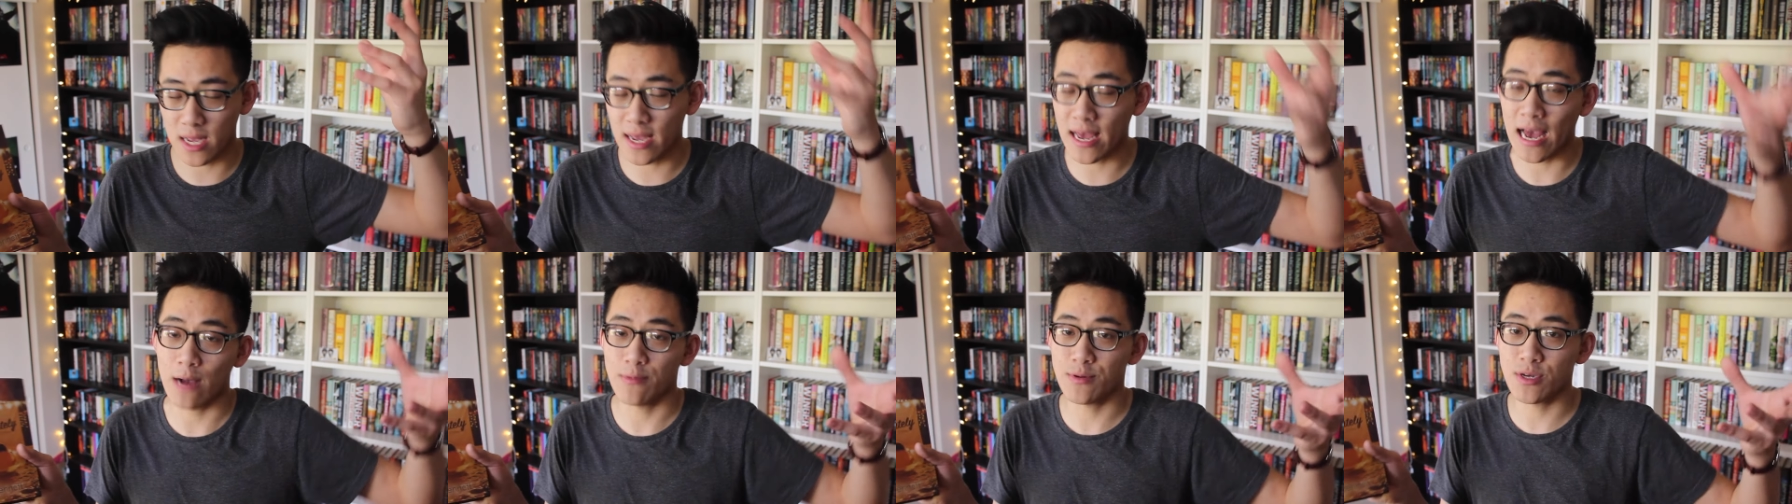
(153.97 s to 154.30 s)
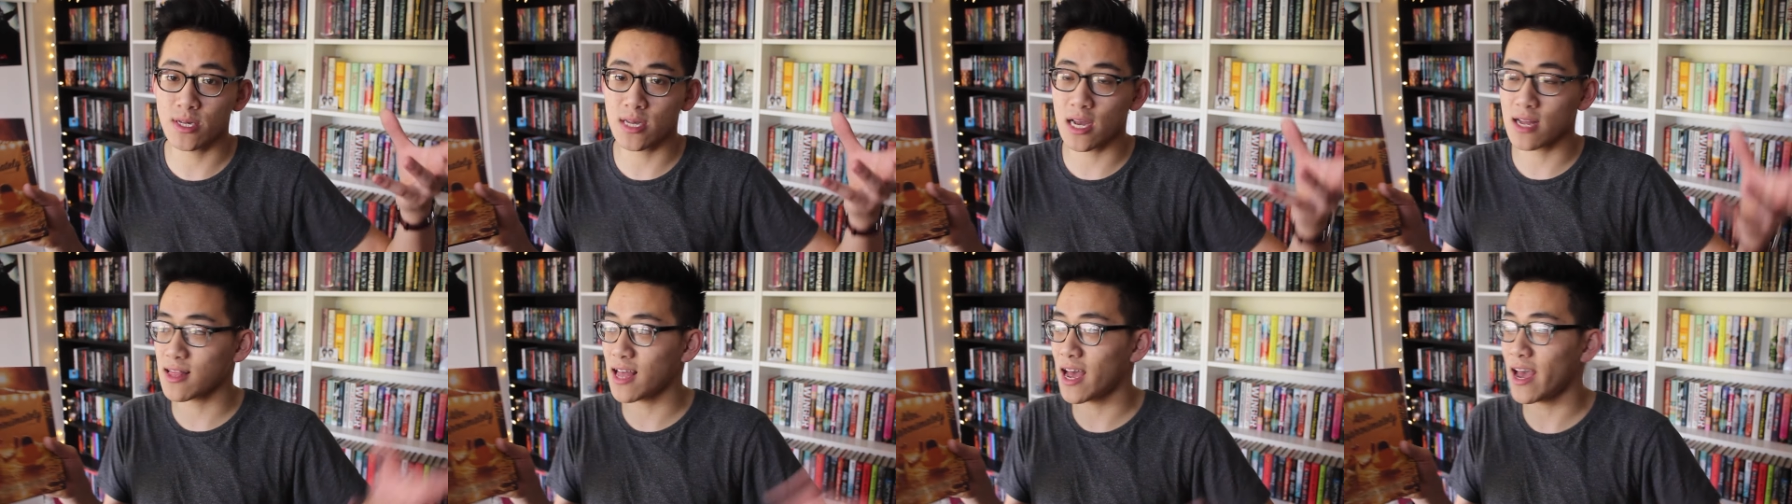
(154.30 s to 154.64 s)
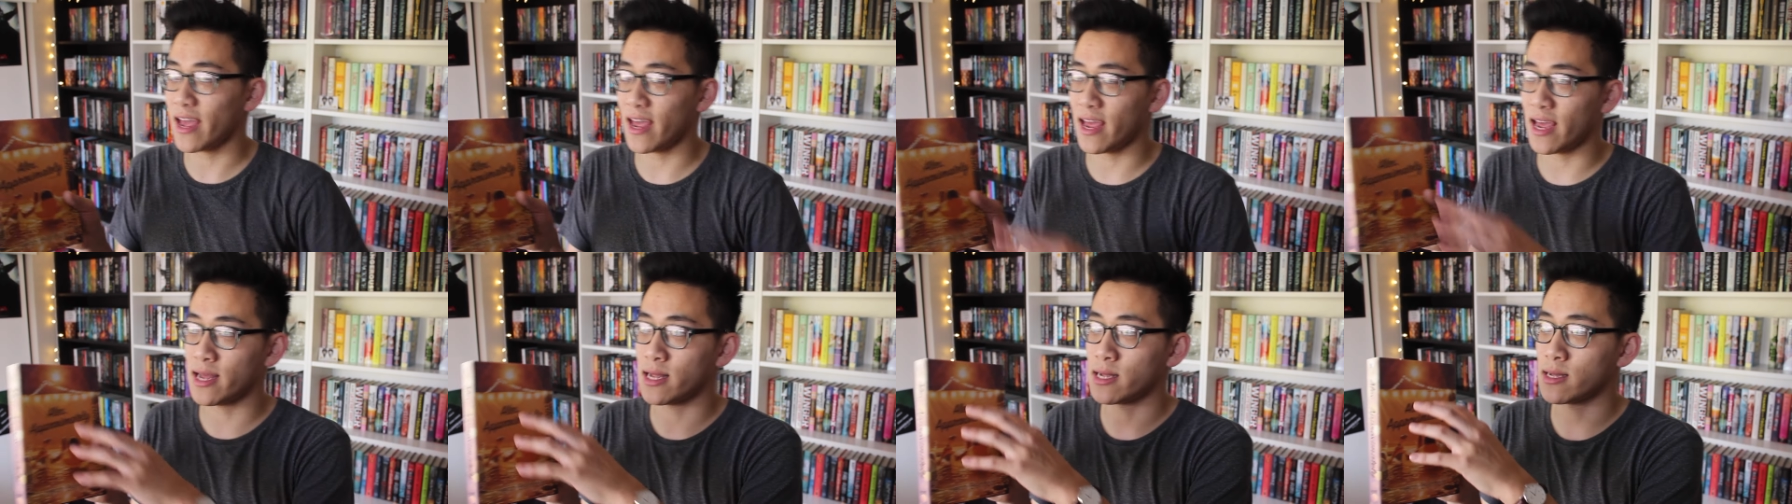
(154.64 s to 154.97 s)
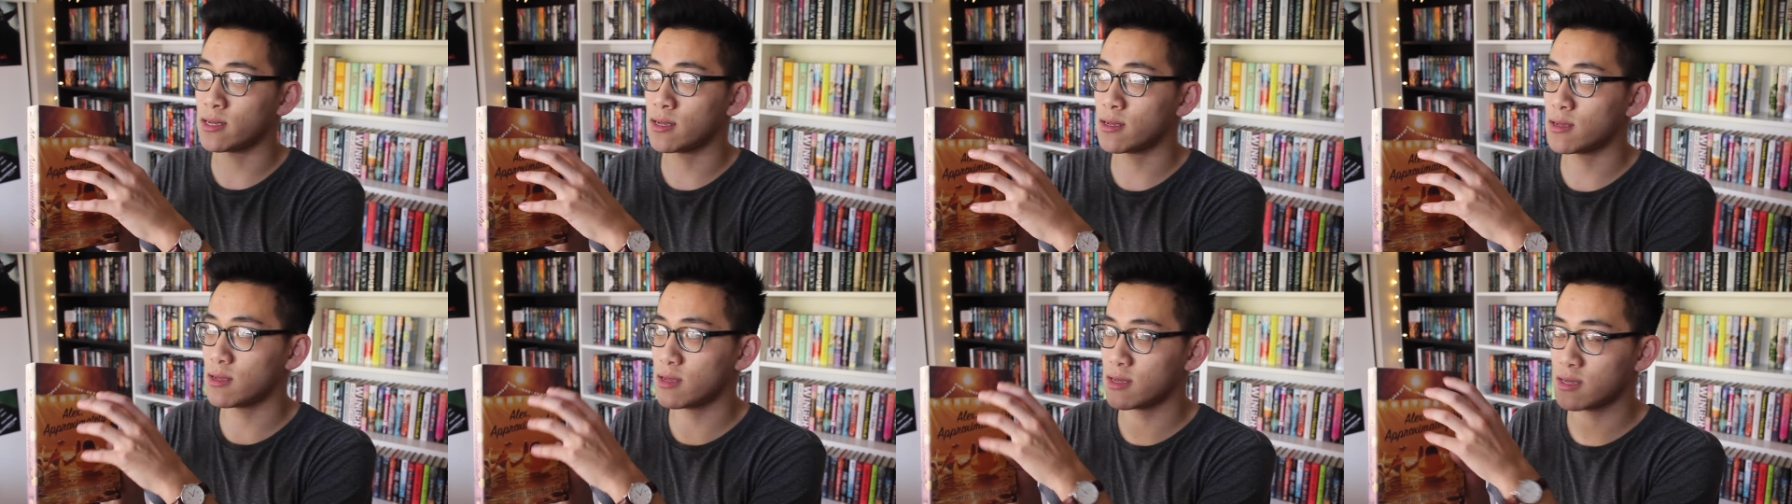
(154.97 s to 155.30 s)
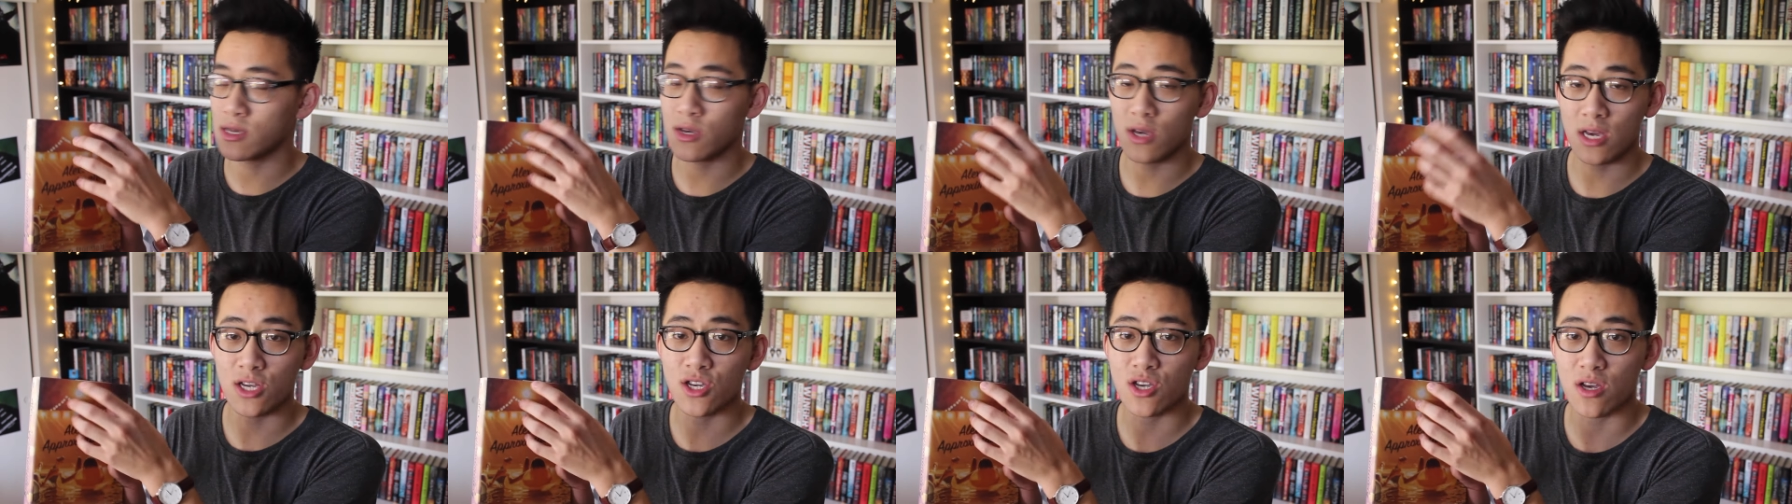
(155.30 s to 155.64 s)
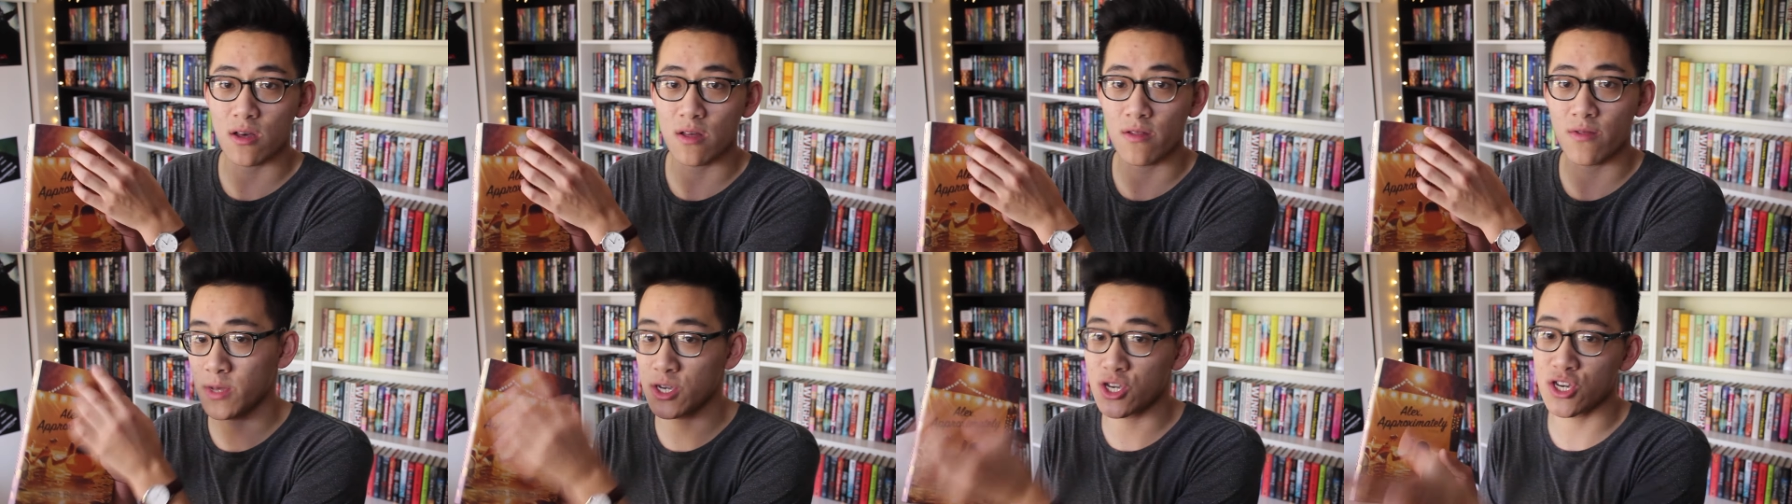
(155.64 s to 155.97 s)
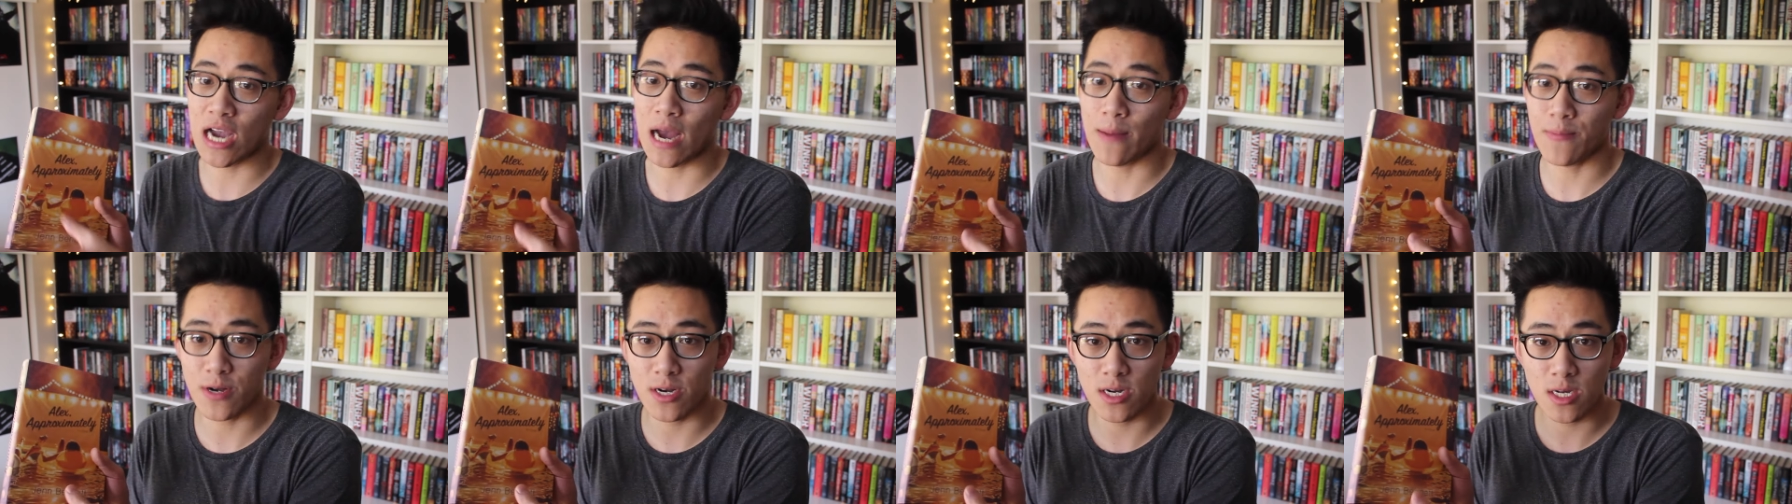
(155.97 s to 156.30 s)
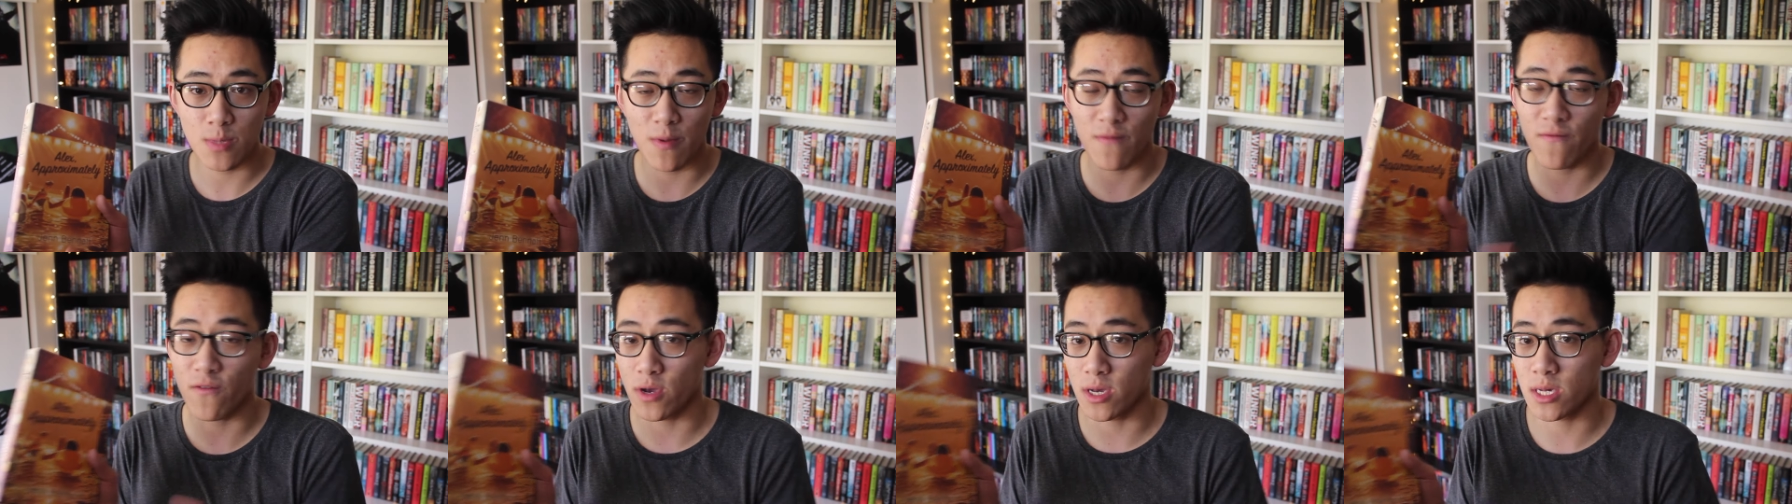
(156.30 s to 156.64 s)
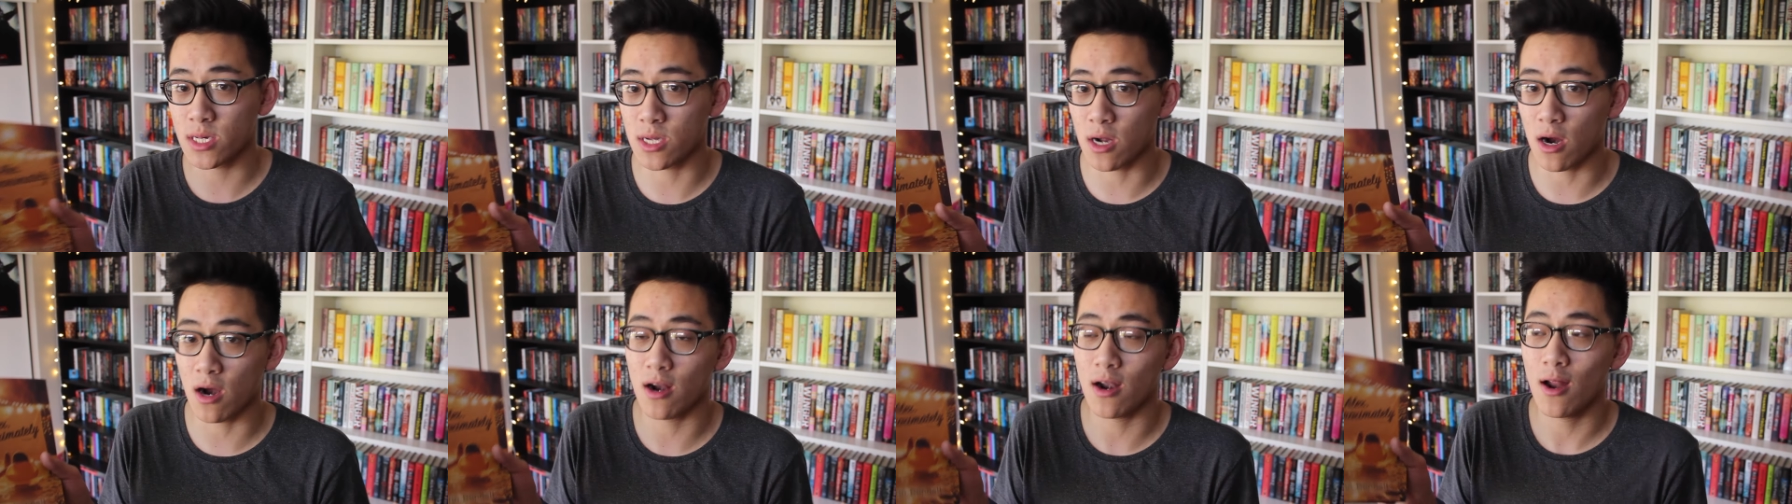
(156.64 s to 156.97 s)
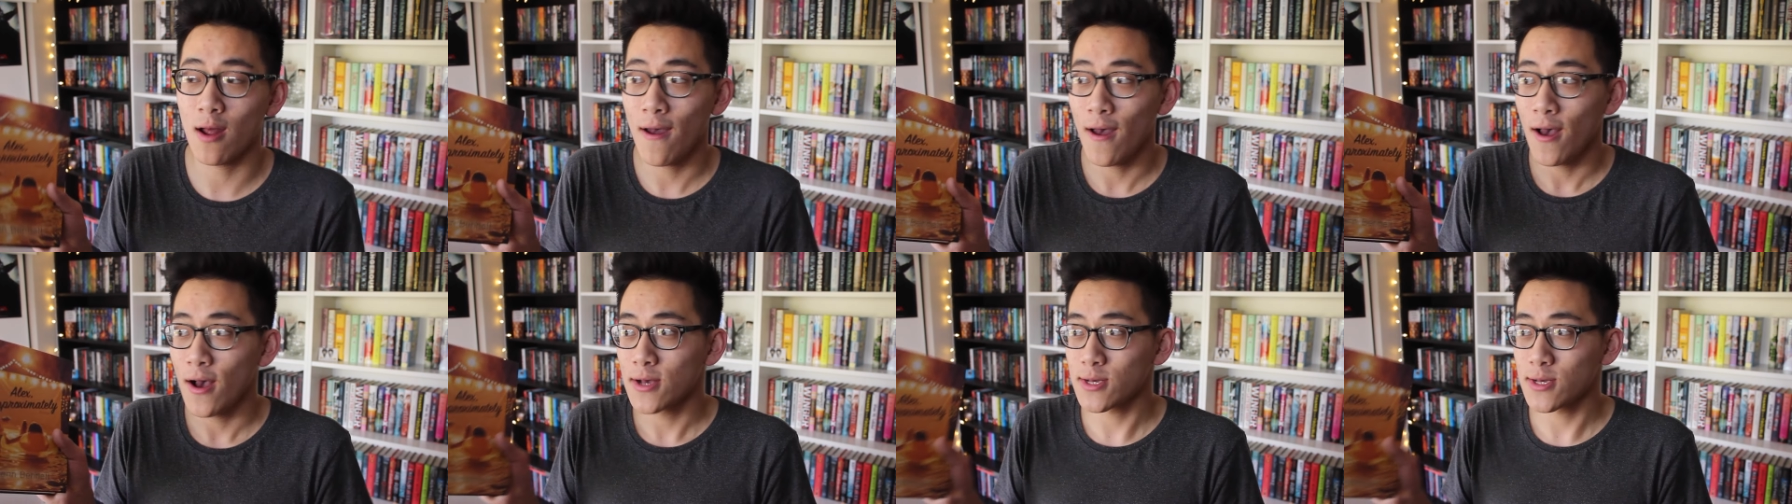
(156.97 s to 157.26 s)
captions like that in to each of the chapters before you start.